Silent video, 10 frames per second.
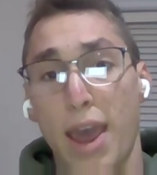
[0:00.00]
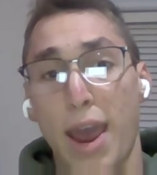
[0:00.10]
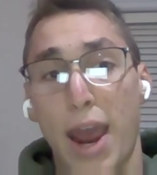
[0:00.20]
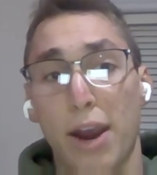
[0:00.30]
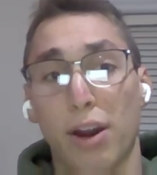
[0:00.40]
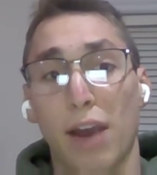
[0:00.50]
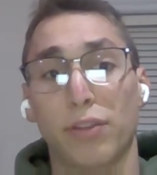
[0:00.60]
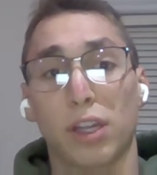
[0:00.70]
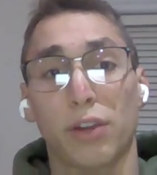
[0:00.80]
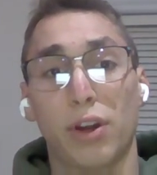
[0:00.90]
Aircraft
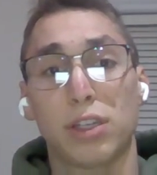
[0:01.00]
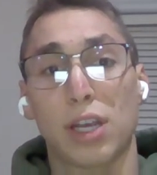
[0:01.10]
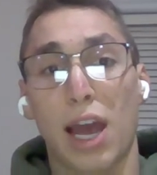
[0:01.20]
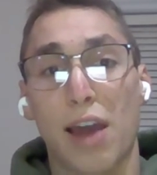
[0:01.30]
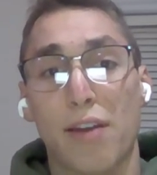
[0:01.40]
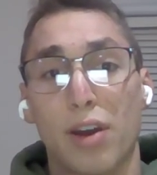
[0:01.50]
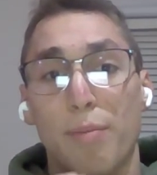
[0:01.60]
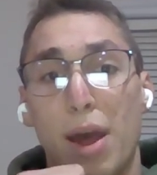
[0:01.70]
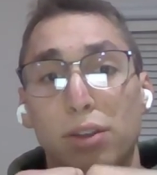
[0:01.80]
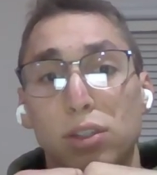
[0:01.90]
deliveries have
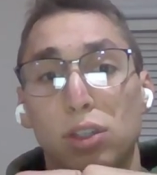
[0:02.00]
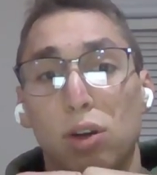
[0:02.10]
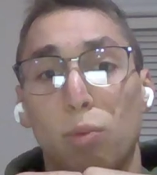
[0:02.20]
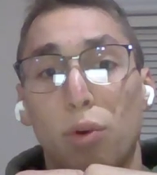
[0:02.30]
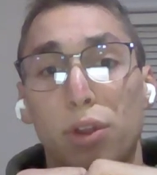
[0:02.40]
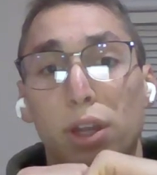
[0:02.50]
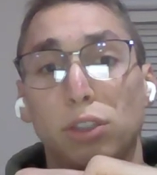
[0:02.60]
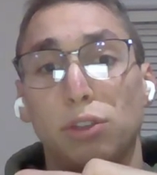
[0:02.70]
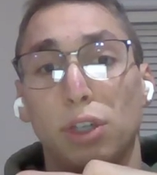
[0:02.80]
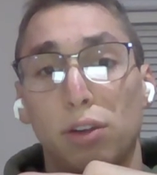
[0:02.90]
amount to no more than a
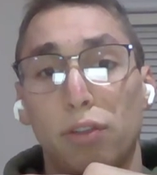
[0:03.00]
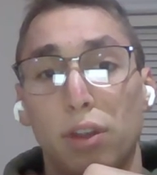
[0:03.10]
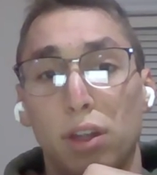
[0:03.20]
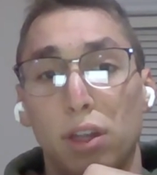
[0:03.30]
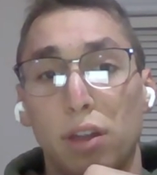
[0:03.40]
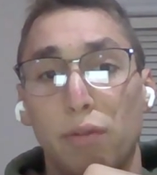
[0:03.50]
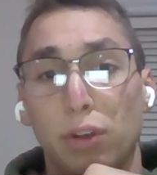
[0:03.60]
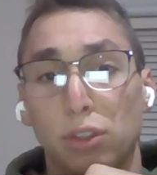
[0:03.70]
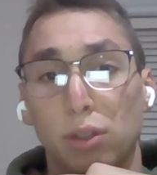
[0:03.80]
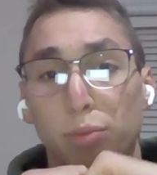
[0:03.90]
trickle from the
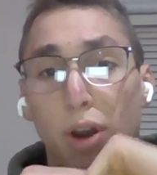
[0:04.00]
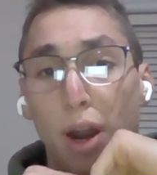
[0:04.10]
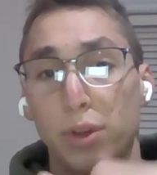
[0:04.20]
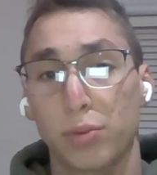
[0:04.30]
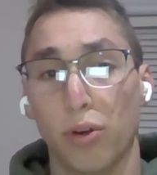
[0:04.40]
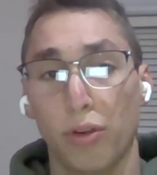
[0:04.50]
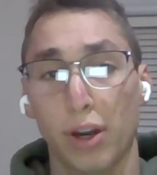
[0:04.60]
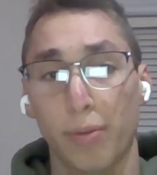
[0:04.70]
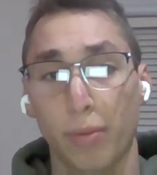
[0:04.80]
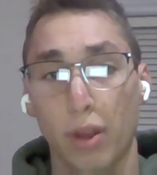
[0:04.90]
original promised
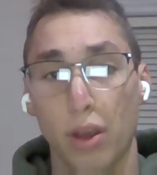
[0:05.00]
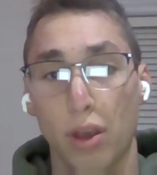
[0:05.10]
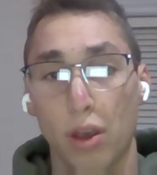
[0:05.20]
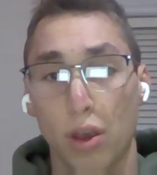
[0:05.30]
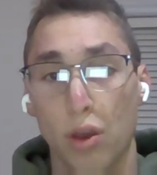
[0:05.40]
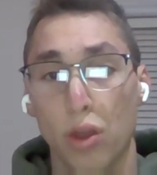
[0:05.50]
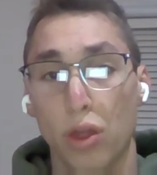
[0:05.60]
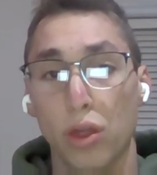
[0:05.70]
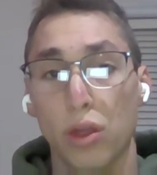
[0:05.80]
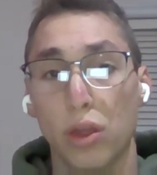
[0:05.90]
program.
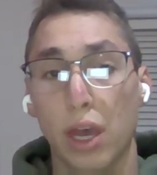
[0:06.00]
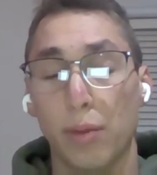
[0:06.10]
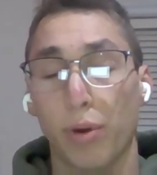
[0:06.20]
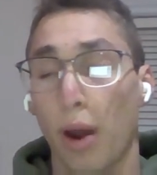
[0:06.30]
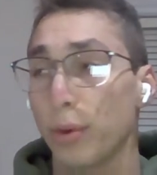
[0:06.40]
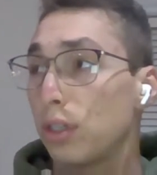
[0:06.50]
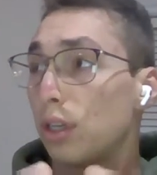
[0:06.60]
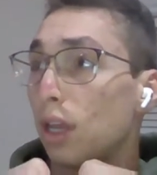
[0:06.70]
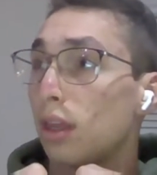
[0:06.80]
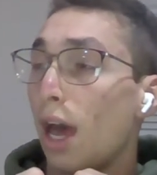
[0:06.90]
They promised
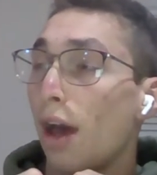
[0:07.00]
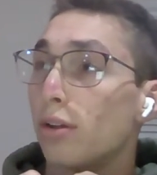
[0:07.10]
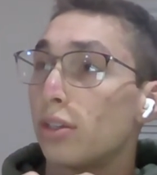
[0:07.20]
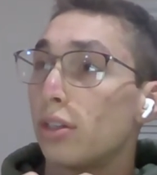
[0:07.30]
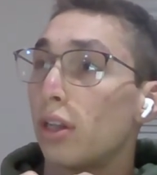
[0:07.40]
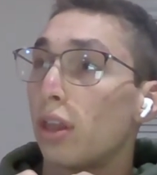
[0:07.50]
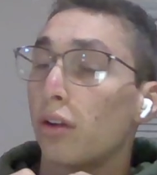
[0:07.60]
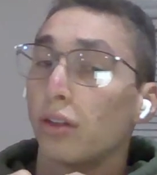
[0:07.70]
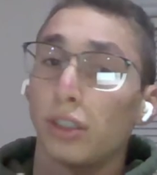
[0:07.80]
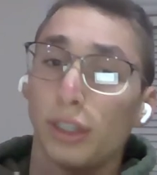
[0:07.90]

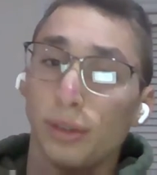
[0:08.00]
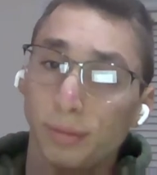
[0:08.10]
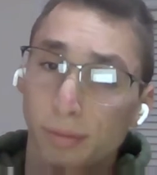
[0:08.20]
1,013.